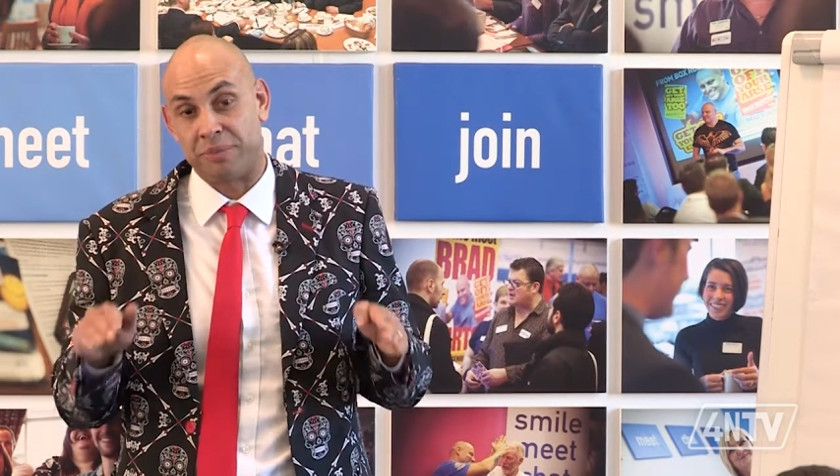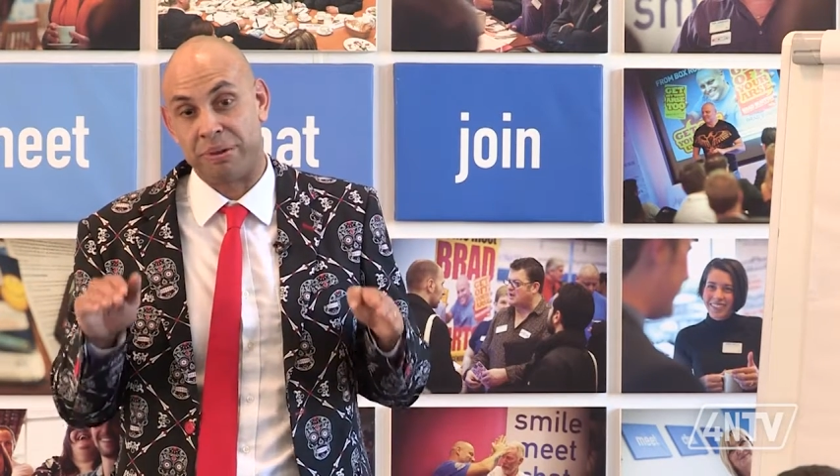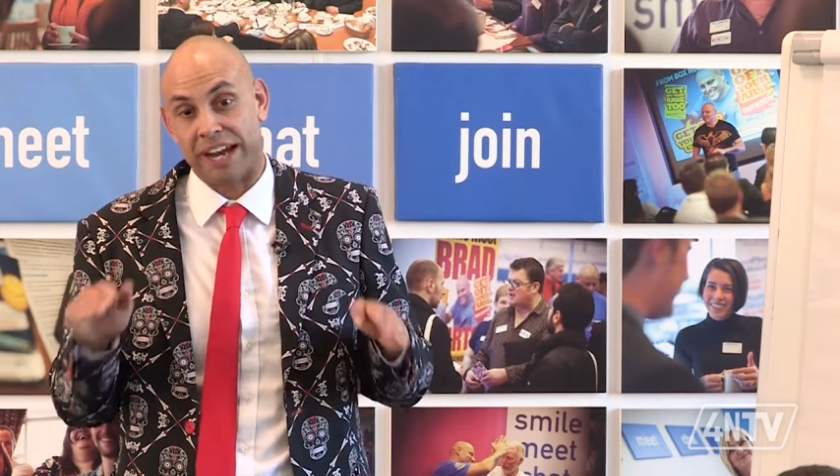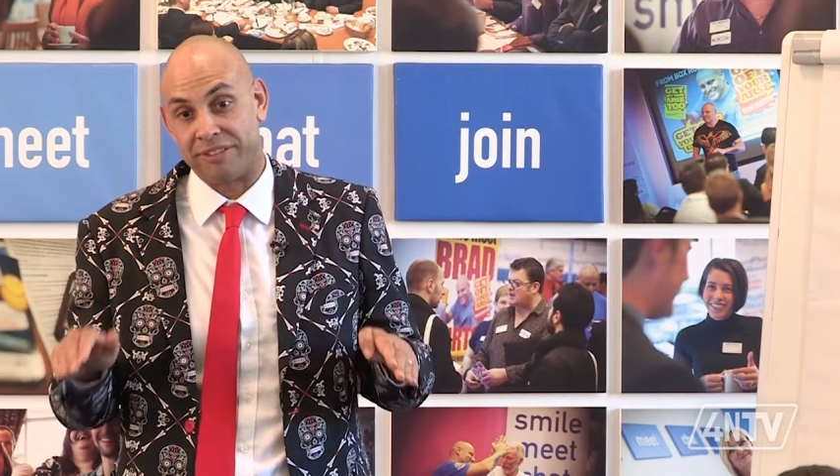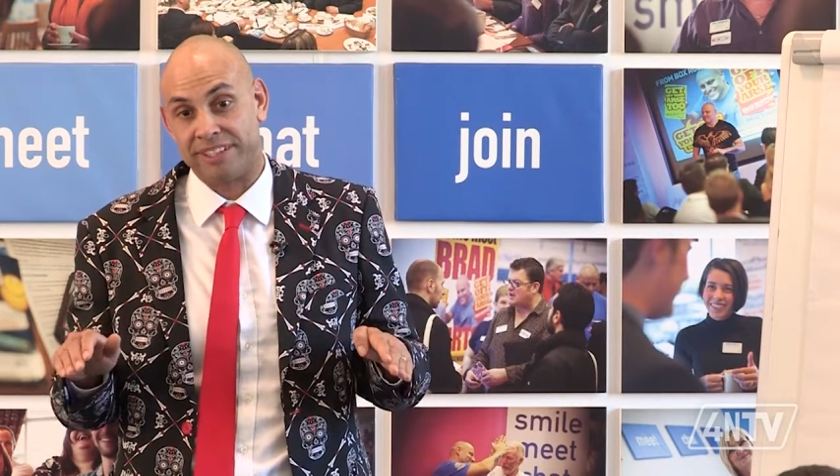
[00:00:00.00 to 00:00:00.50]
a
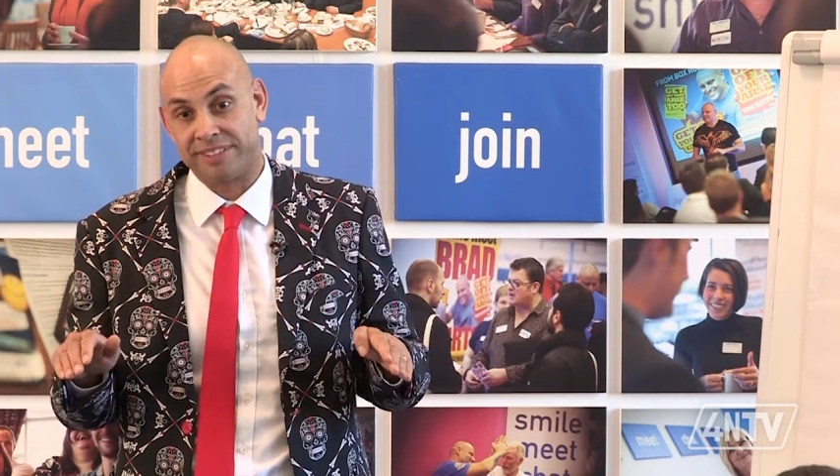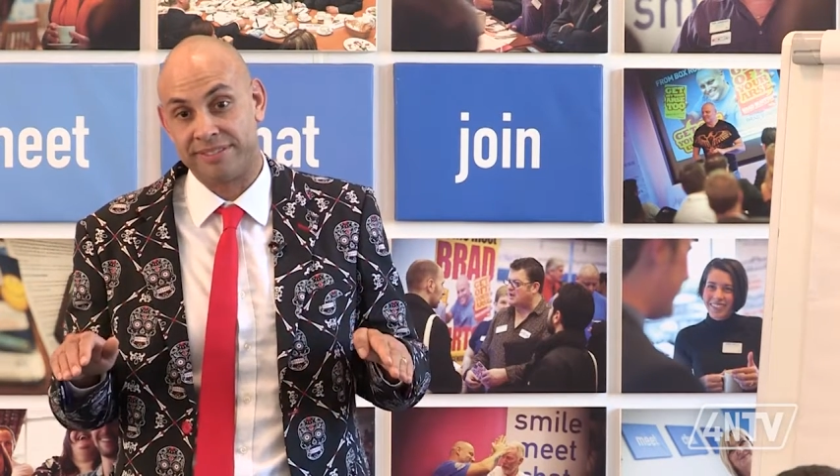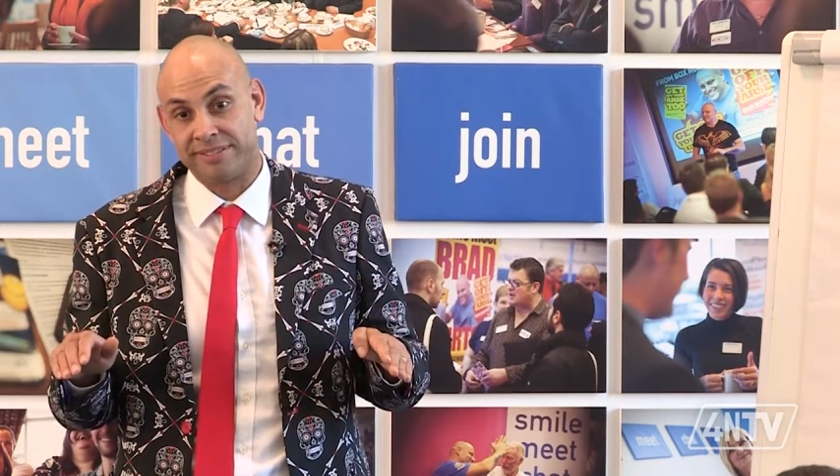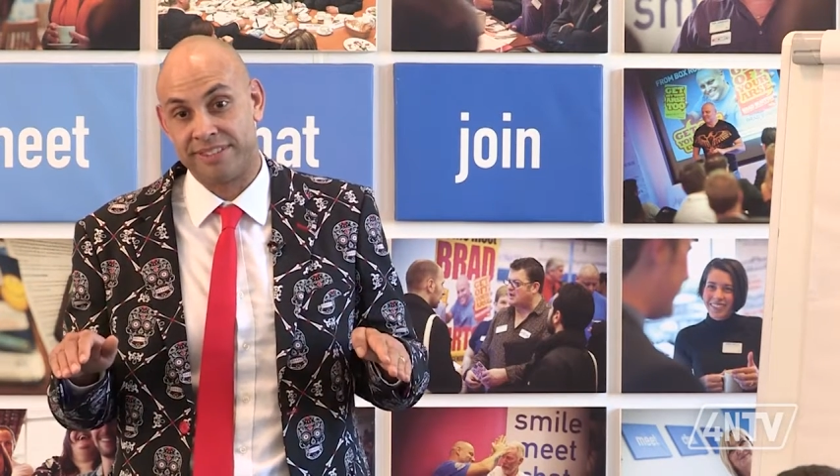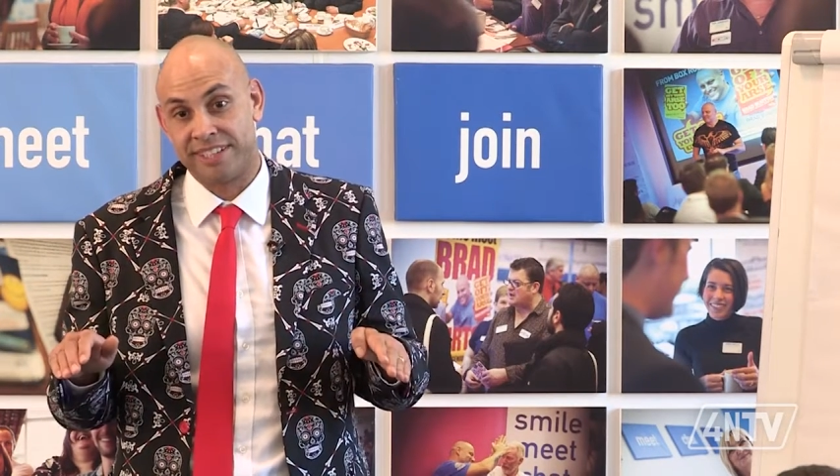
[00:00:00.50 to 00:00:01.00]
parent.
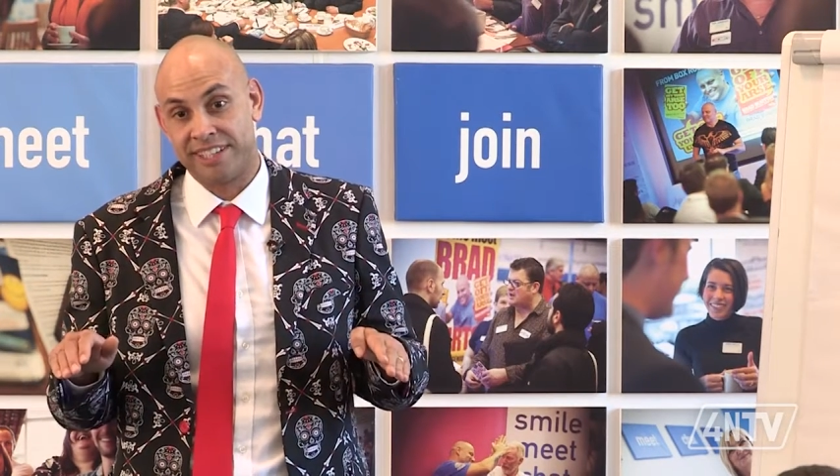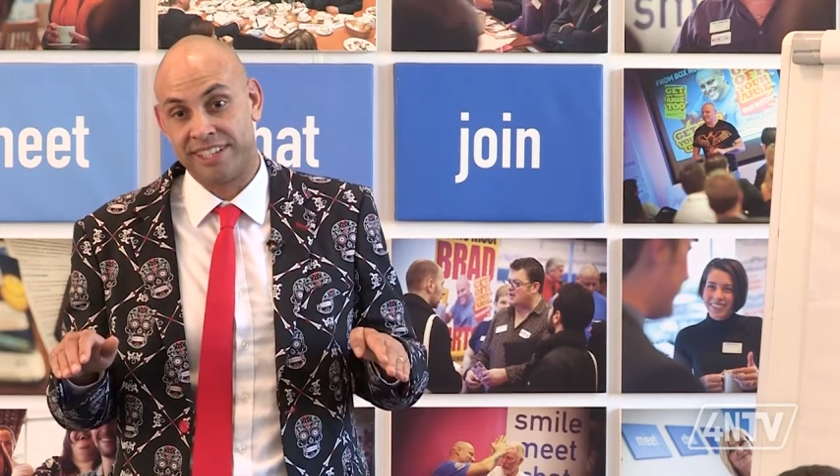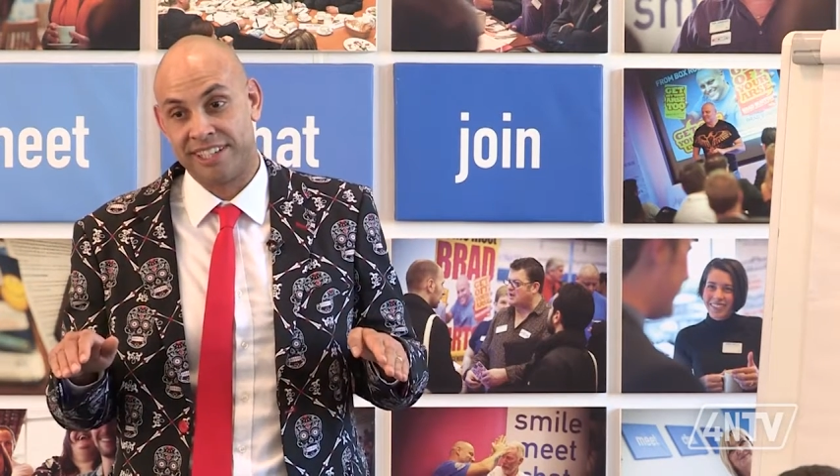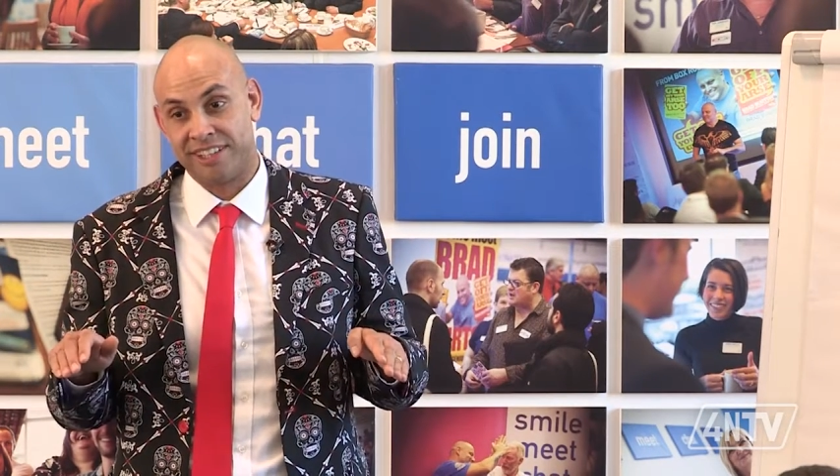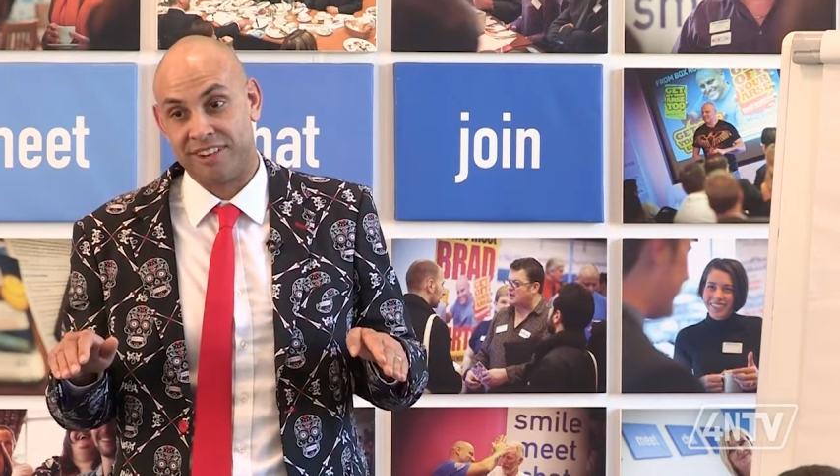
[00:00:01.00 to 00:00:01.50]

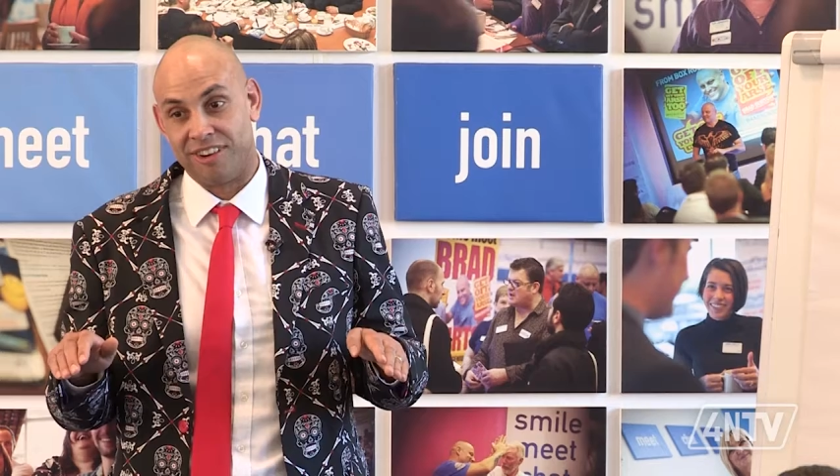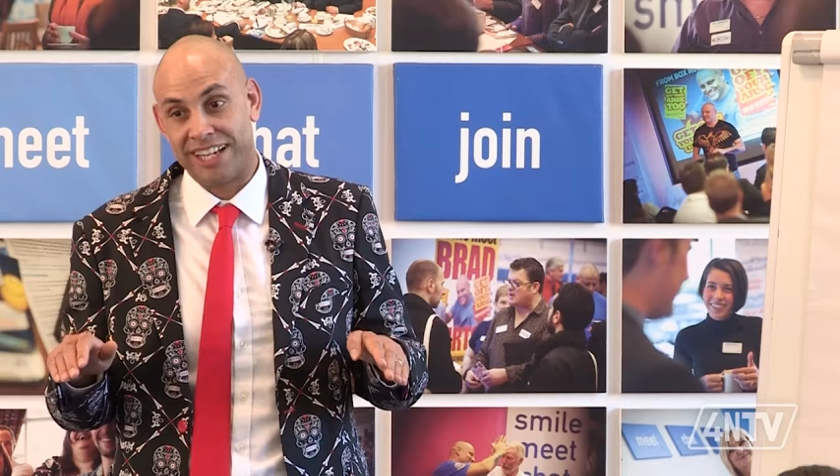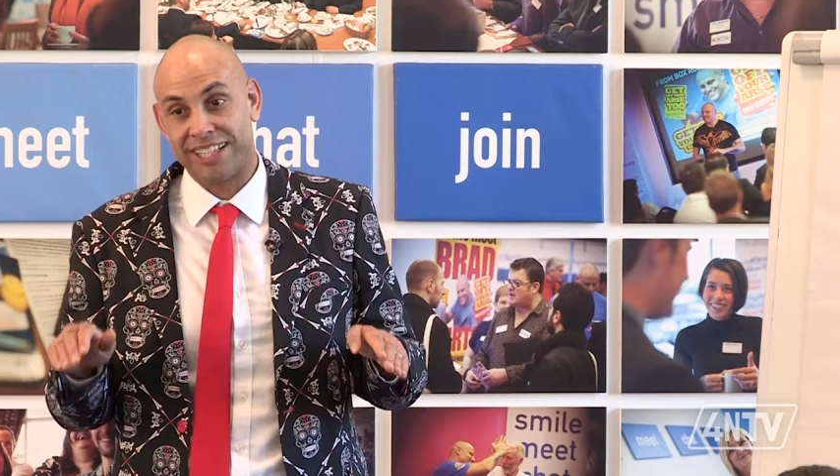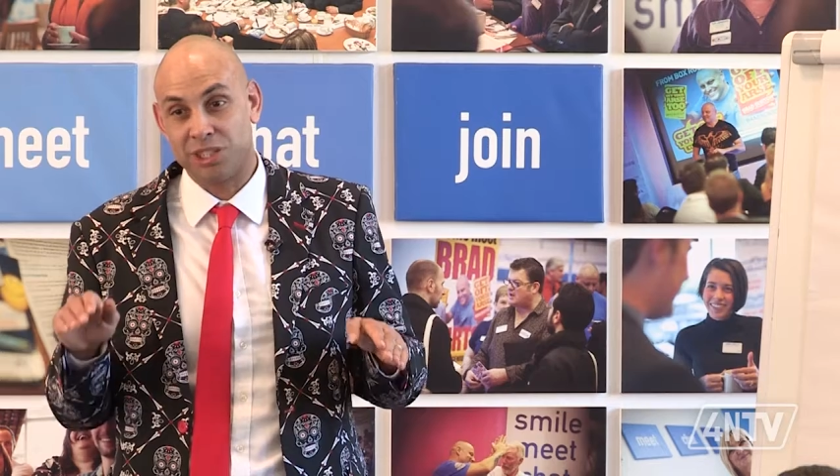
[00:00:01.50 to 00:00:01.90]
All right?